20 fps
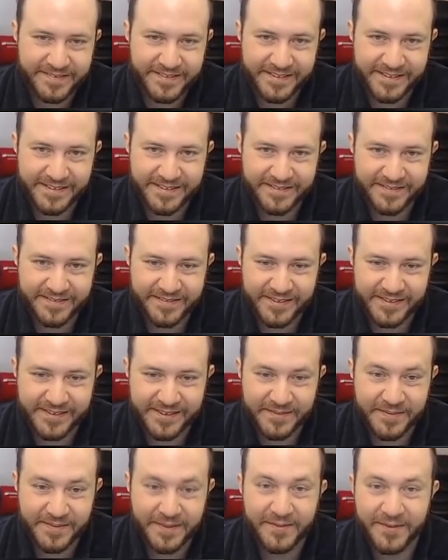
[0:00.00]
Feels, feels
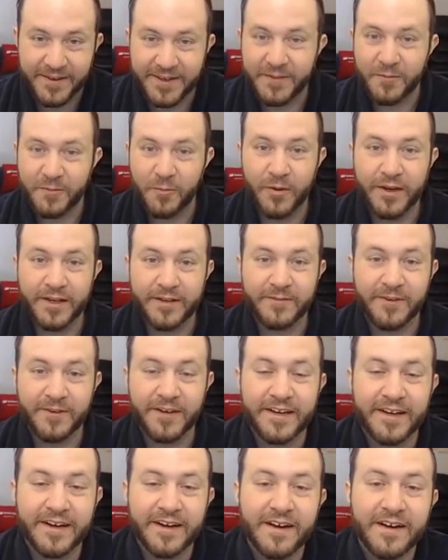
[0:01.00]
good, man. We could win
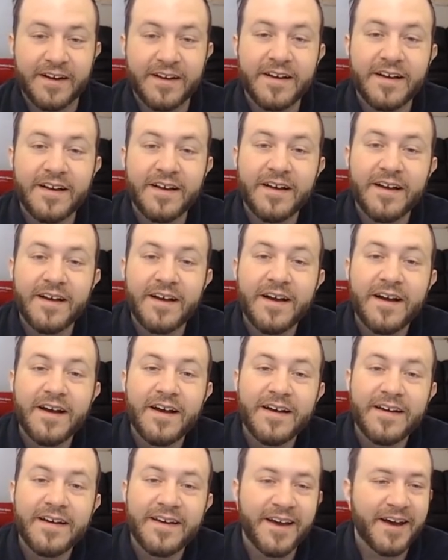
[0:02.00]
right here.
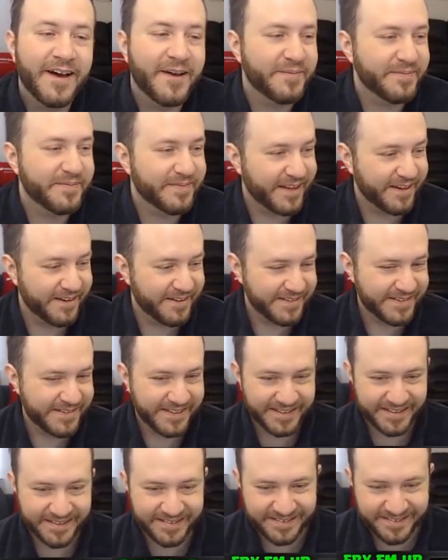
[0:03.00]
Yep,
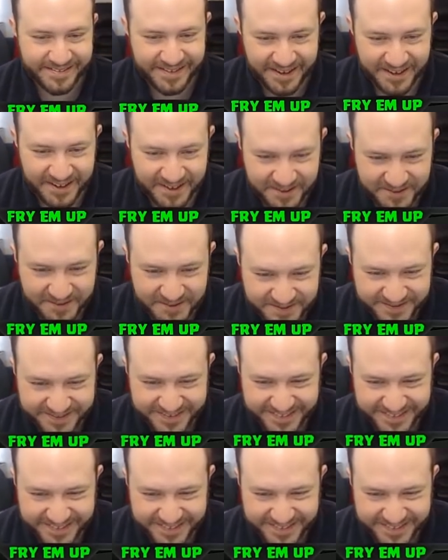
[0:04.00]
guaranteed. Got him.